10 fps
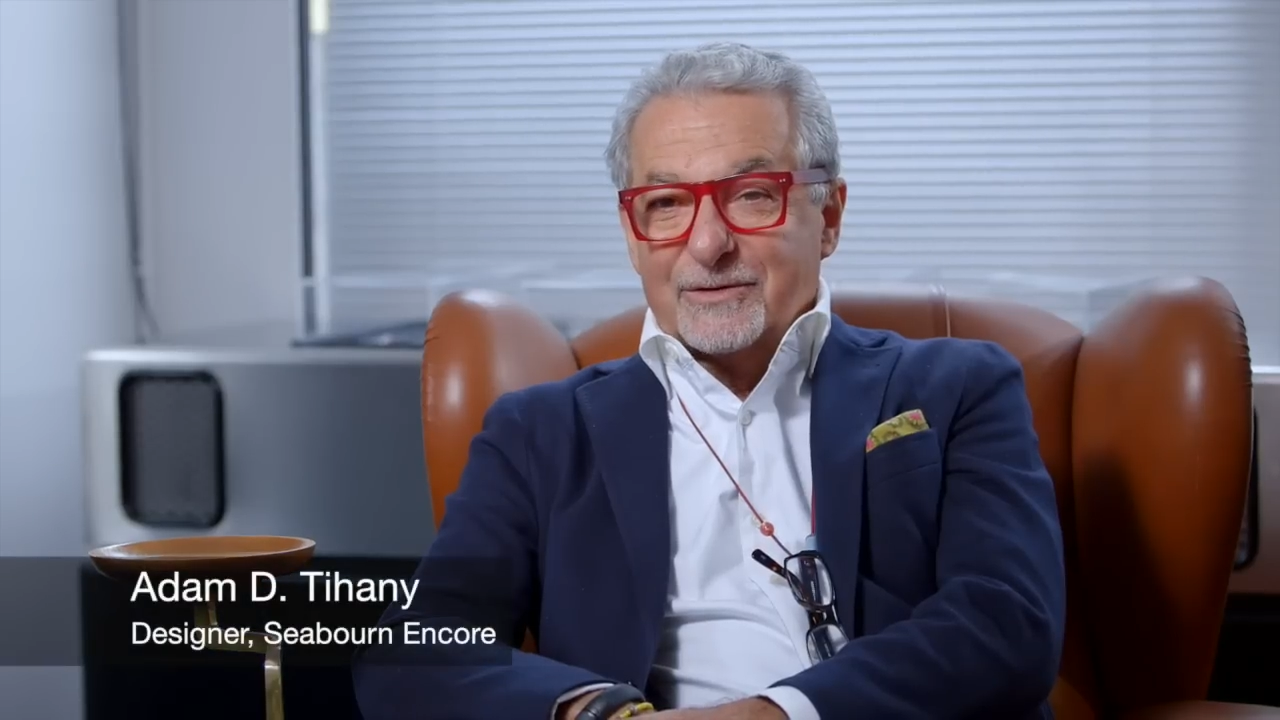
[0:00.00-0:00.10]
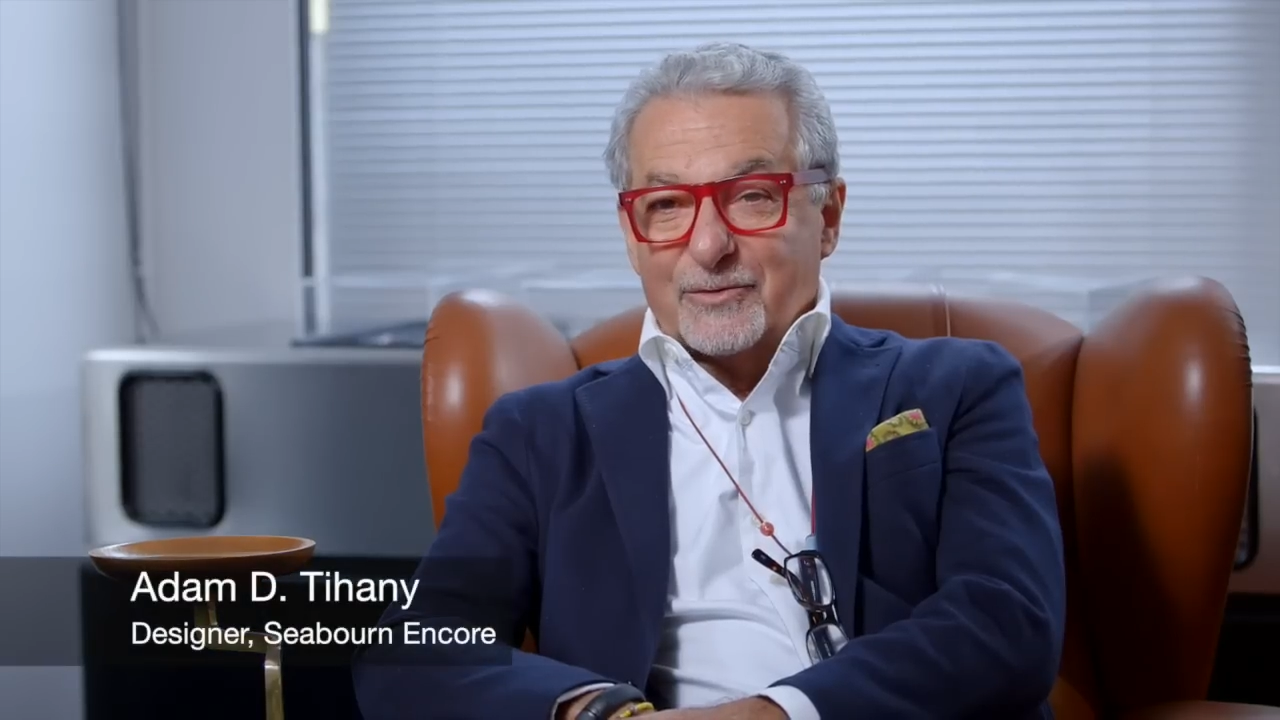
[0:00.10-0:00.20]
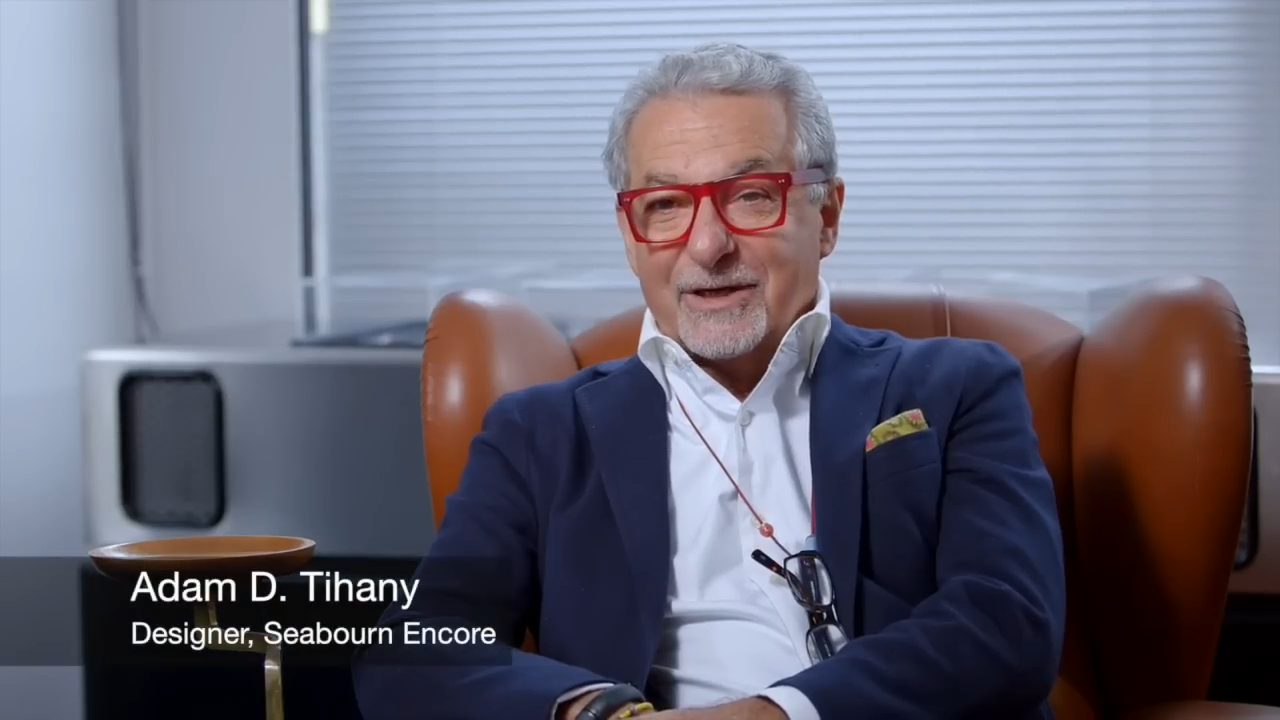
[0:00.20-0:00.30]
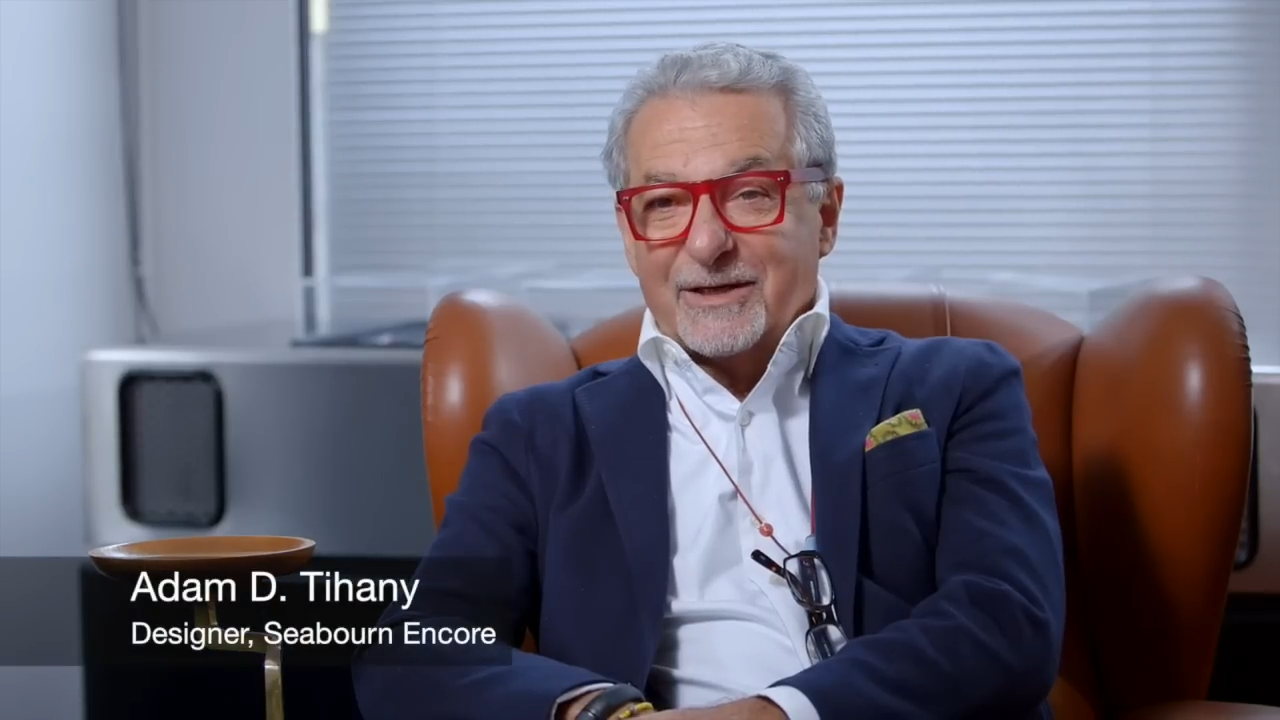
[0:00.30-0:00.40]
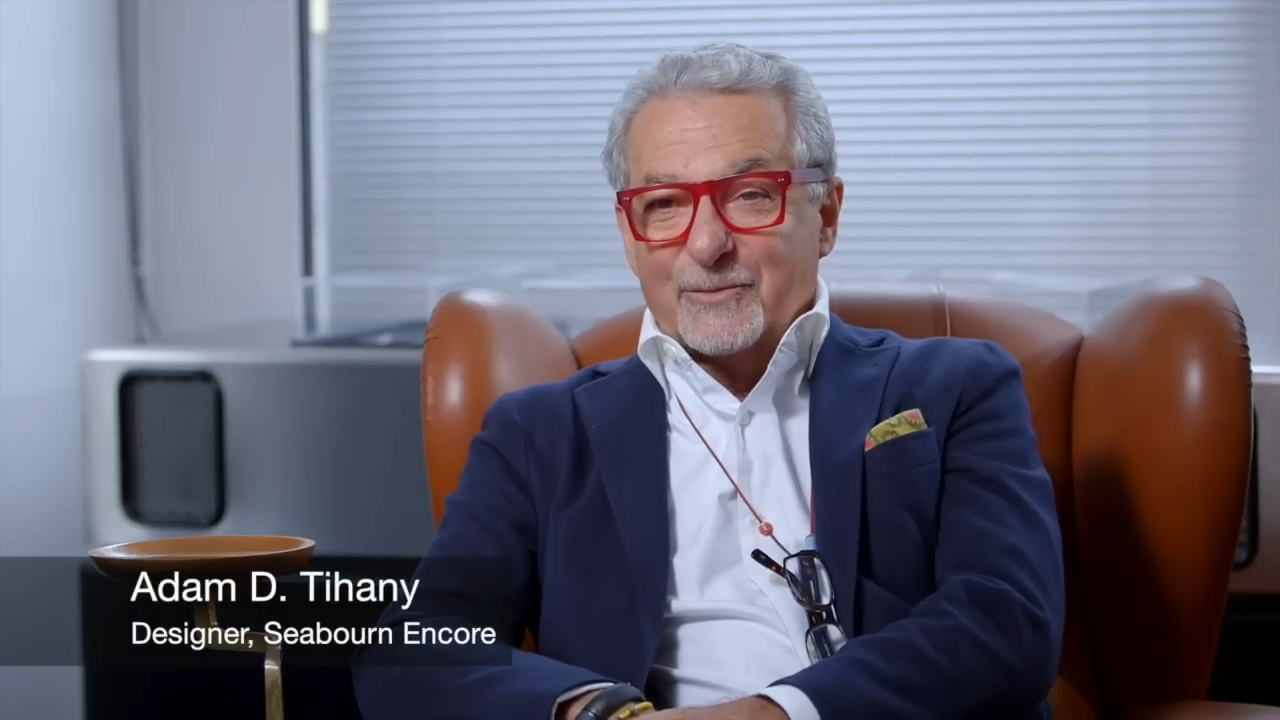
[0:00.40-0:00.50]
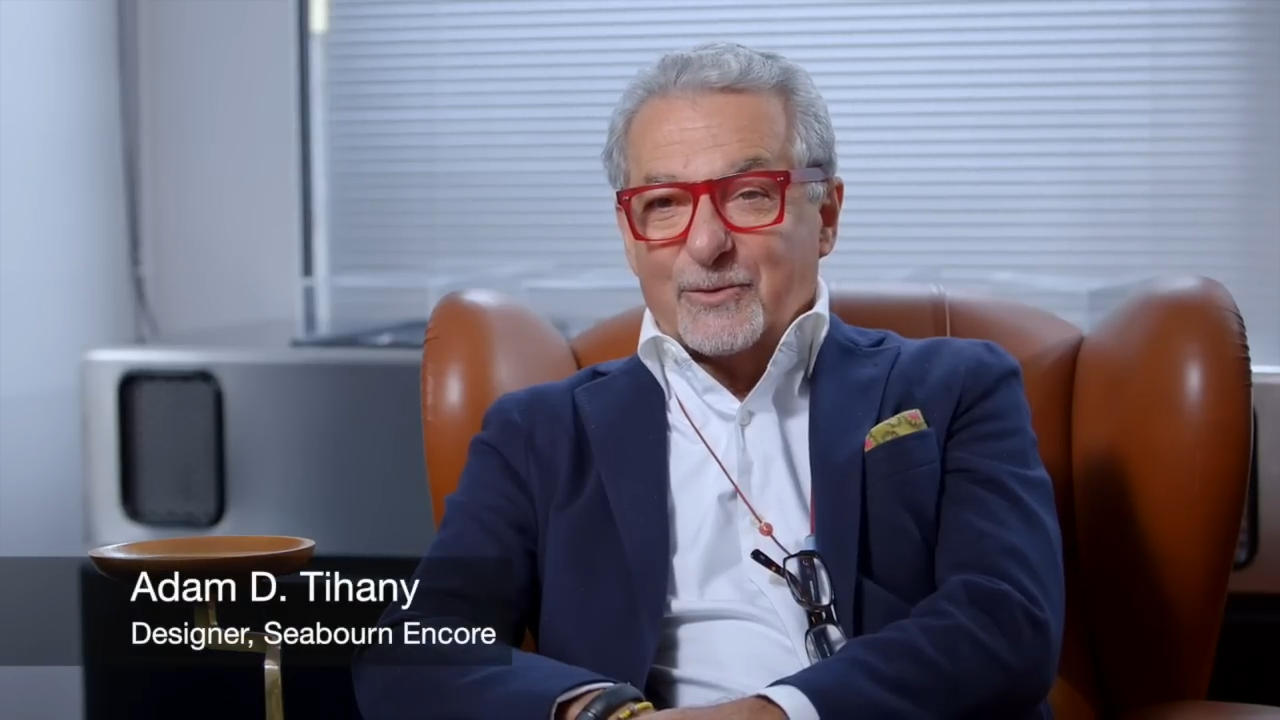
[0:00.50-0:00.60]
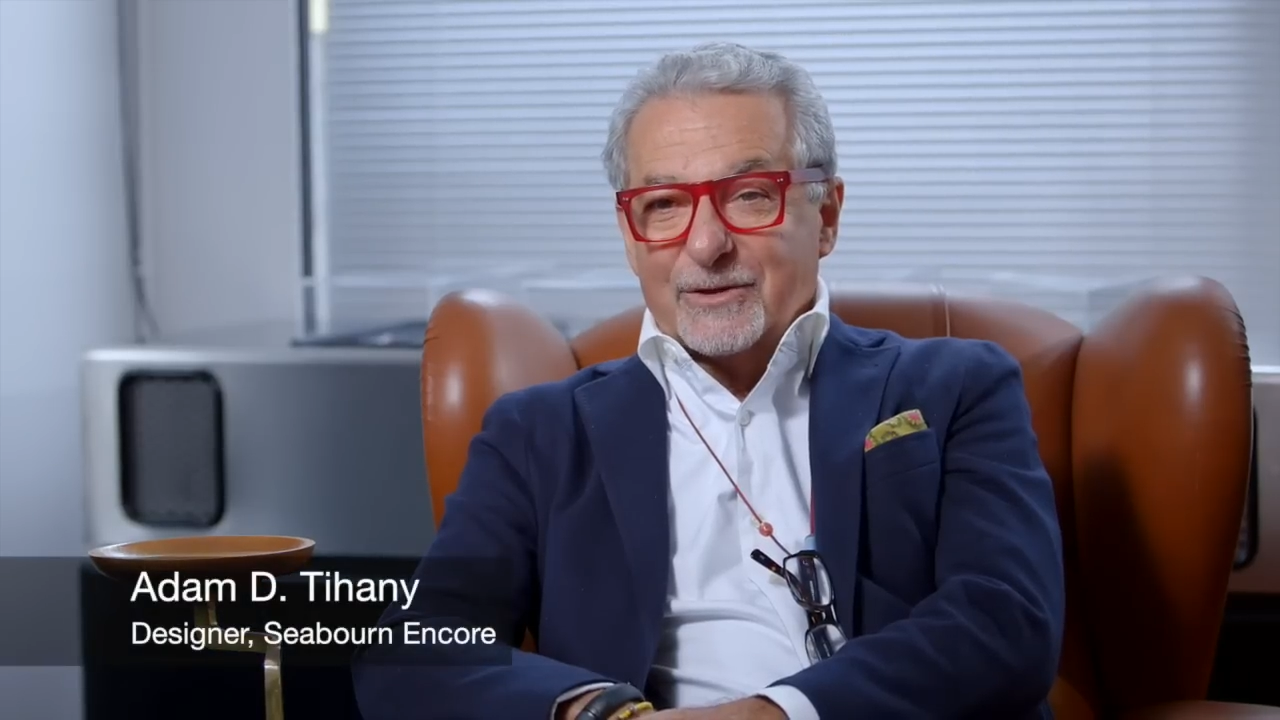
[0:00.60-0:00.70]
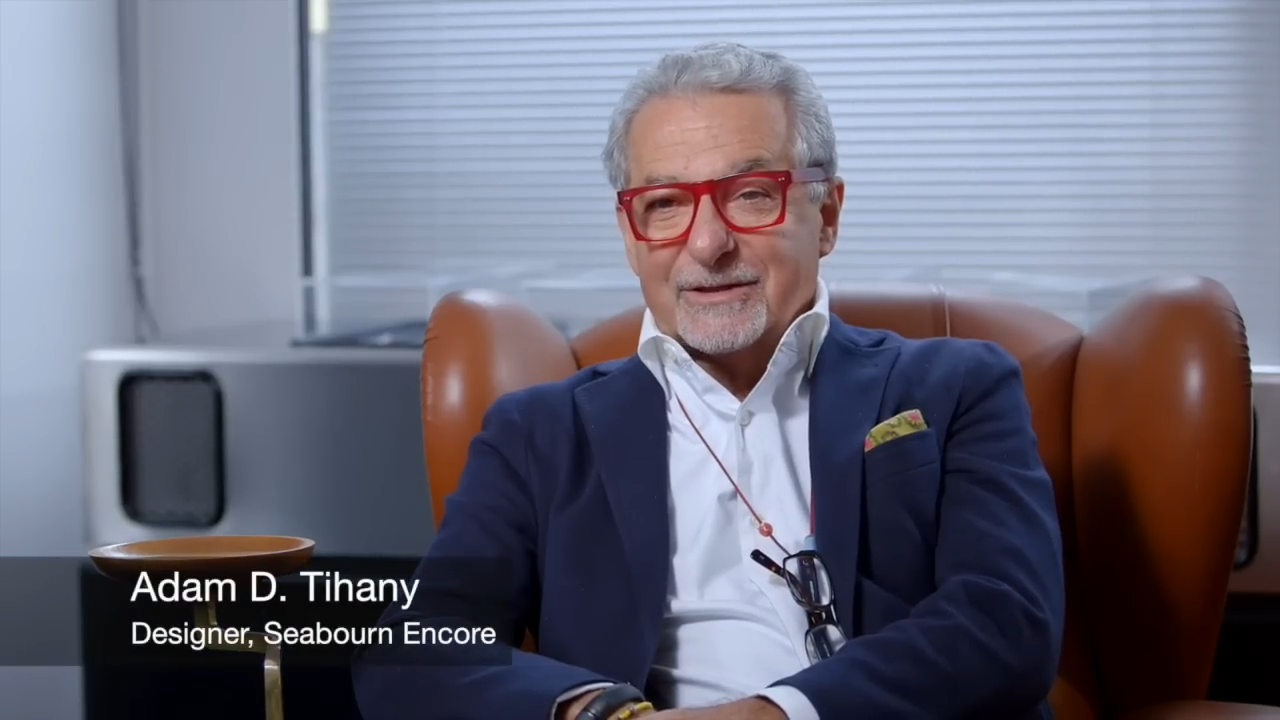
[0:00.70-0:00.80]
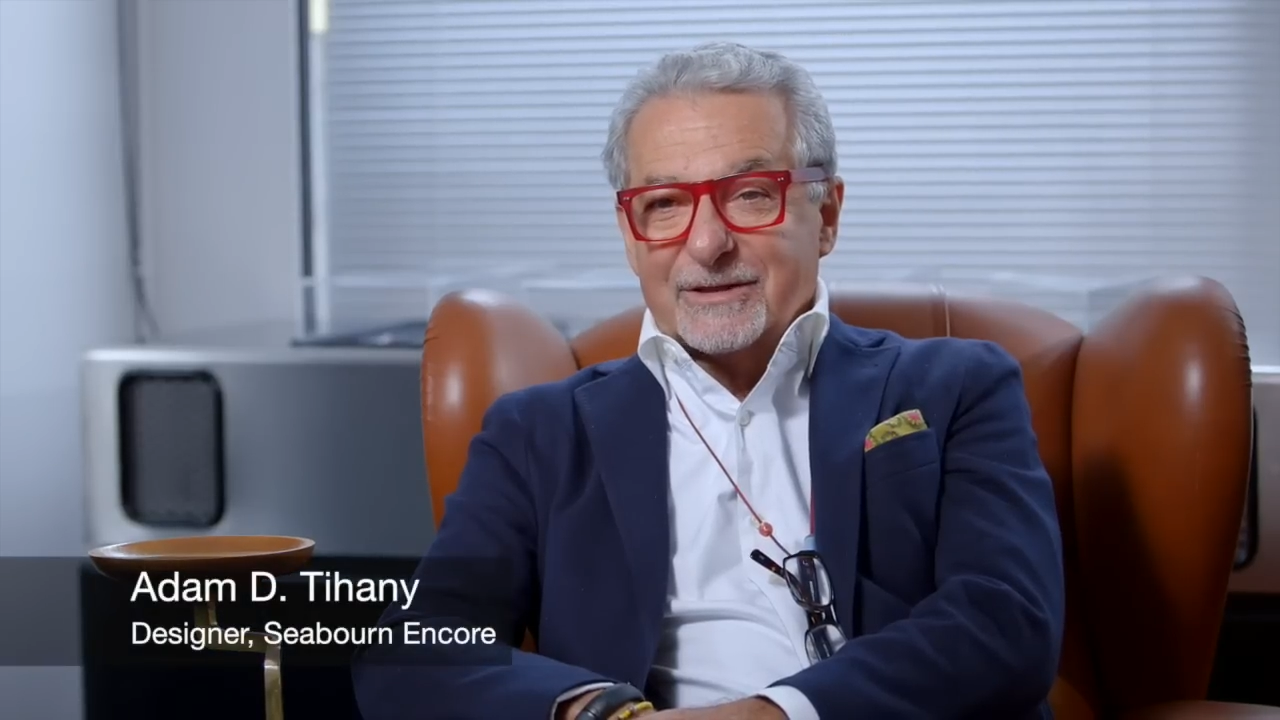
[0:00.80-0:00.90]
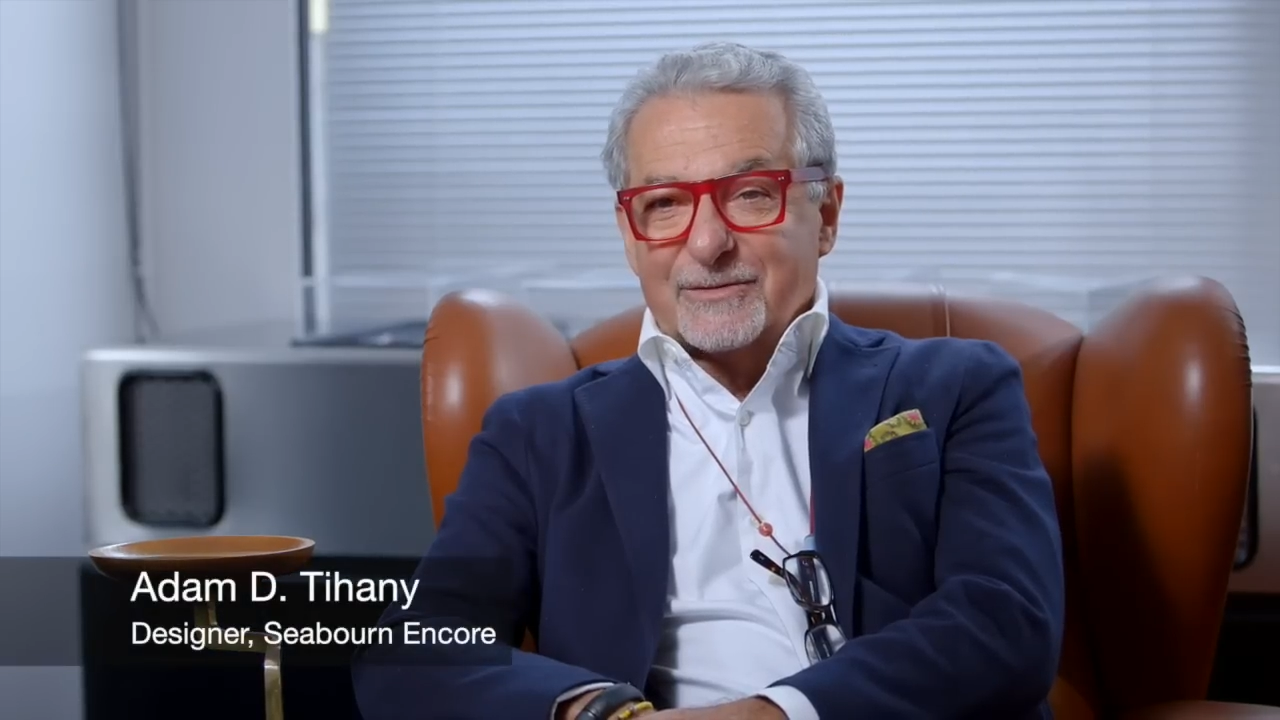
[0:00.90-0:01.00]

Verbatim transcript: dream was